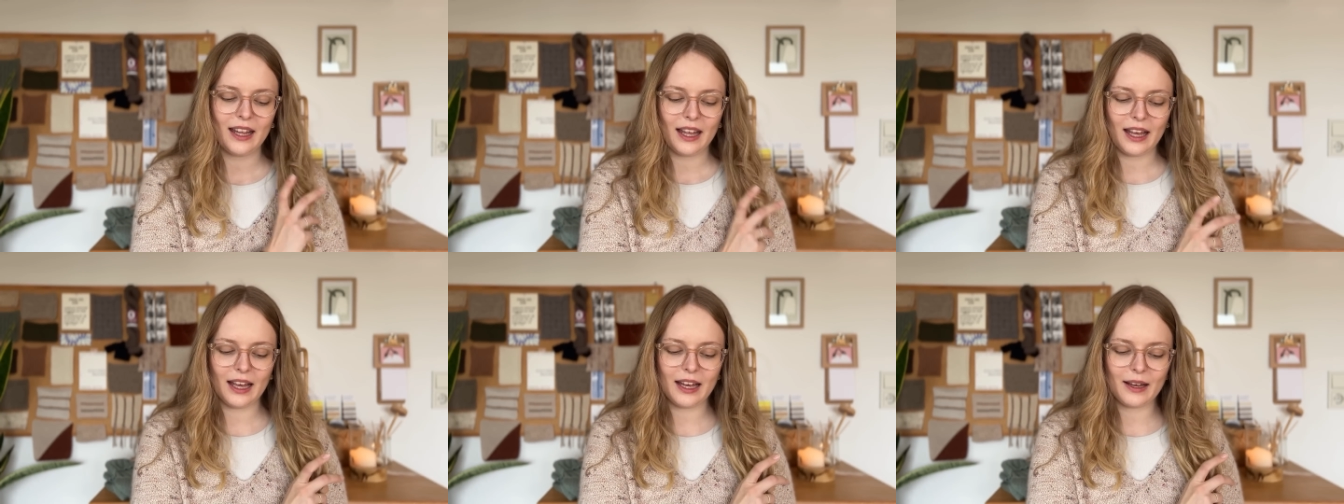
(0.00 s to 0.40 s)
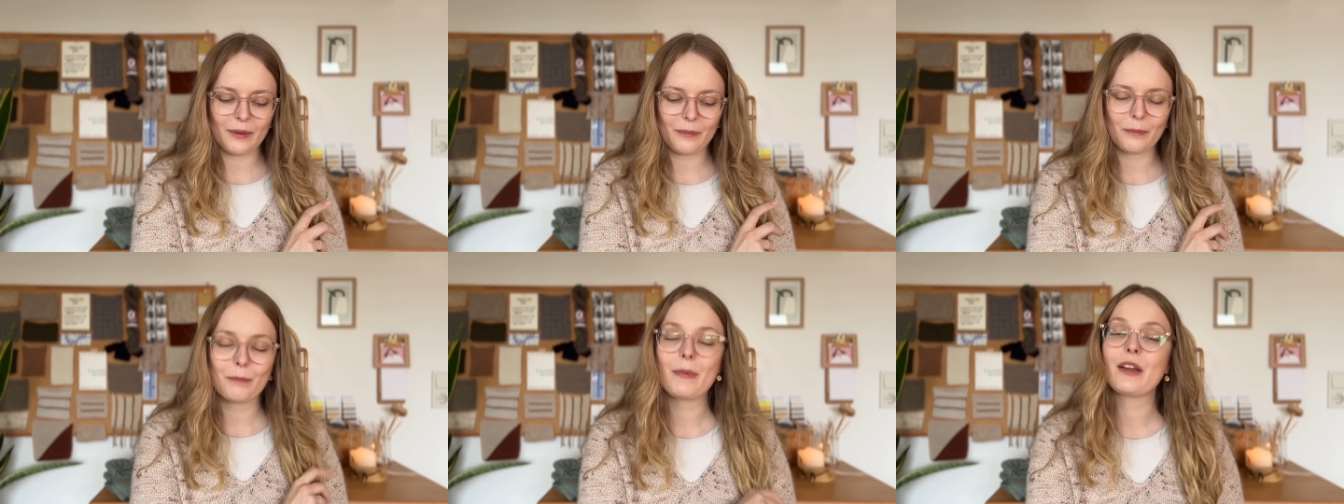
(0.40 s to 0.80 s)

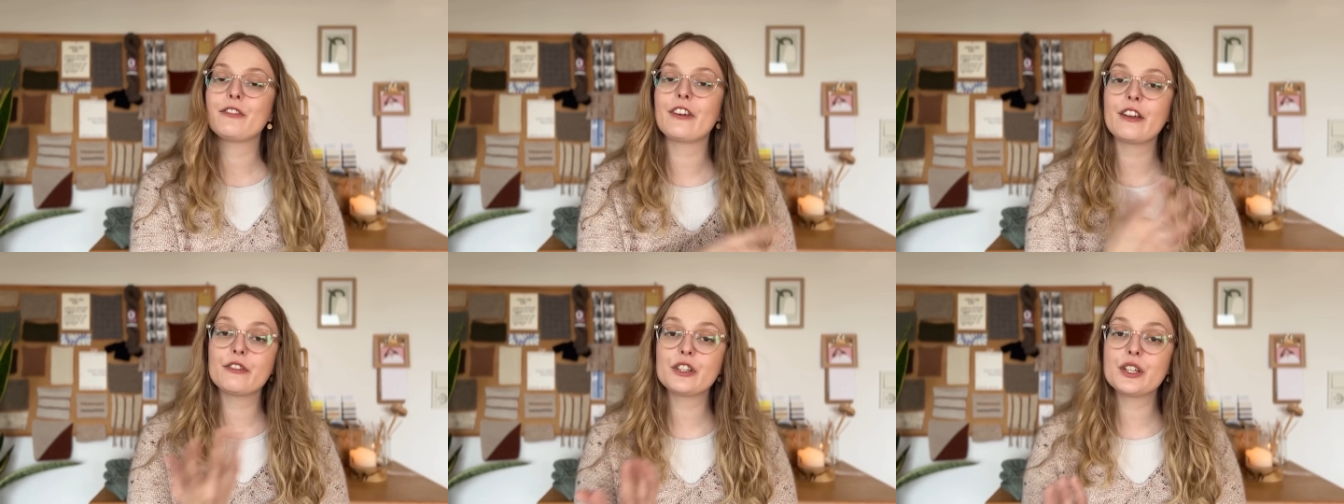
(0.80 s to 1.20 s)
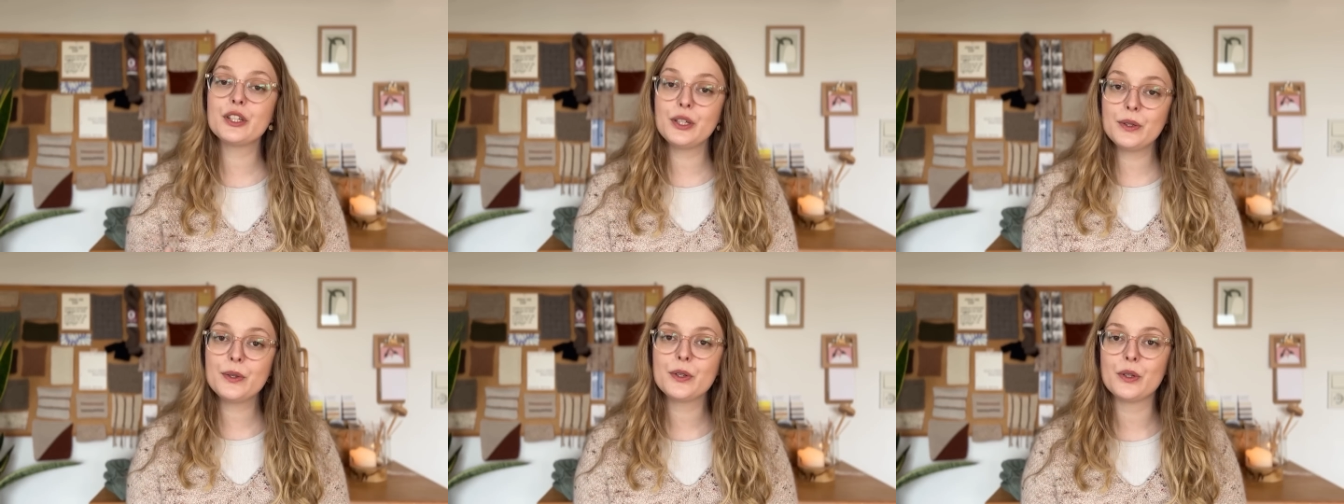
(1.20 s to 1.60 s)
my favorite
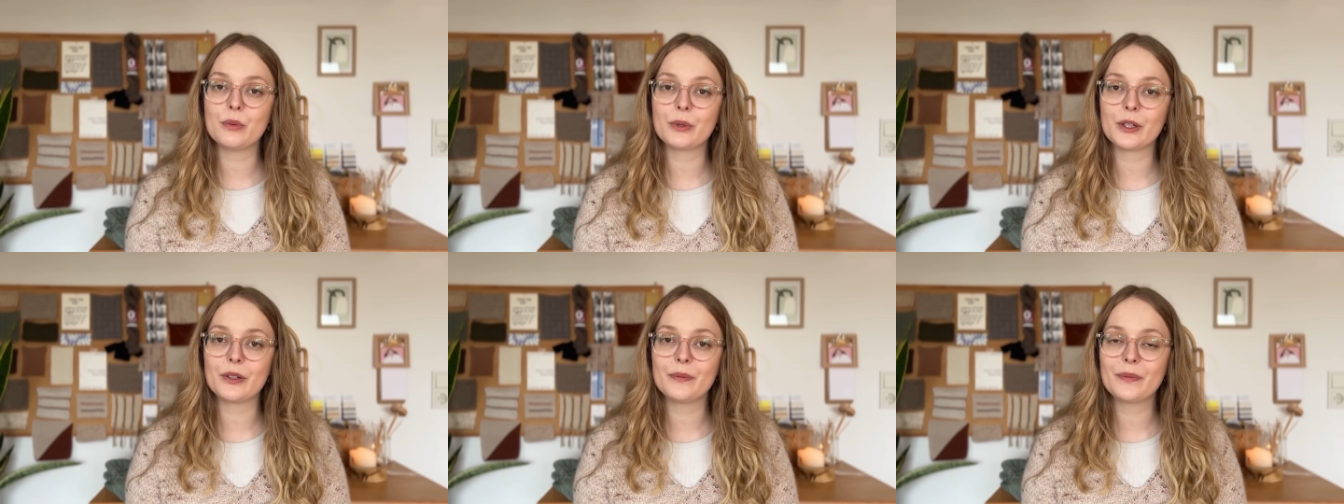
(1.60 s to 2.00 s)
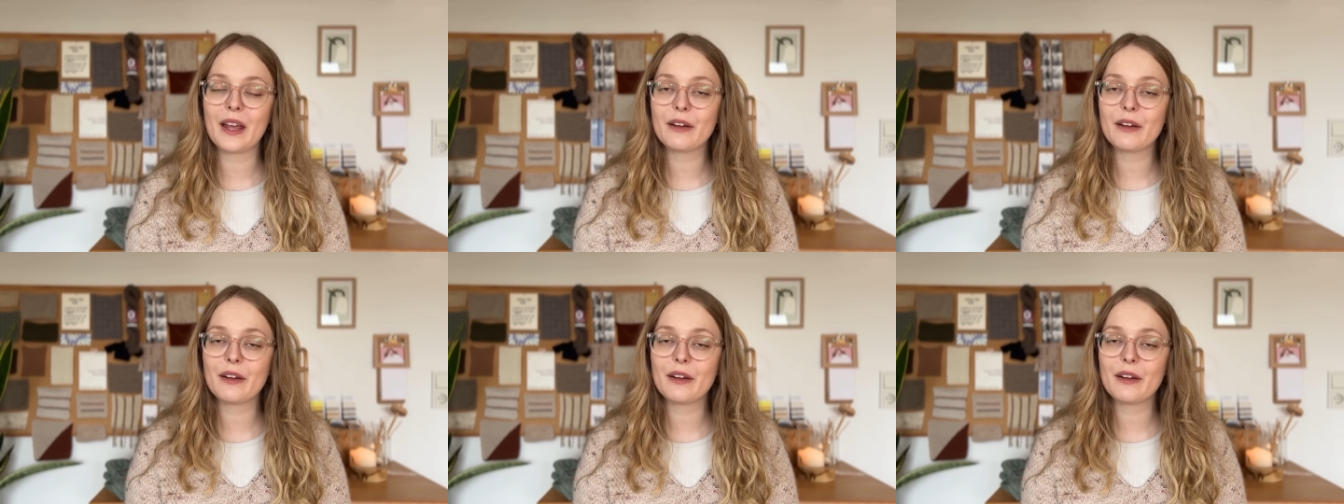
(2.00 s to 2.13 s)
YouTuber.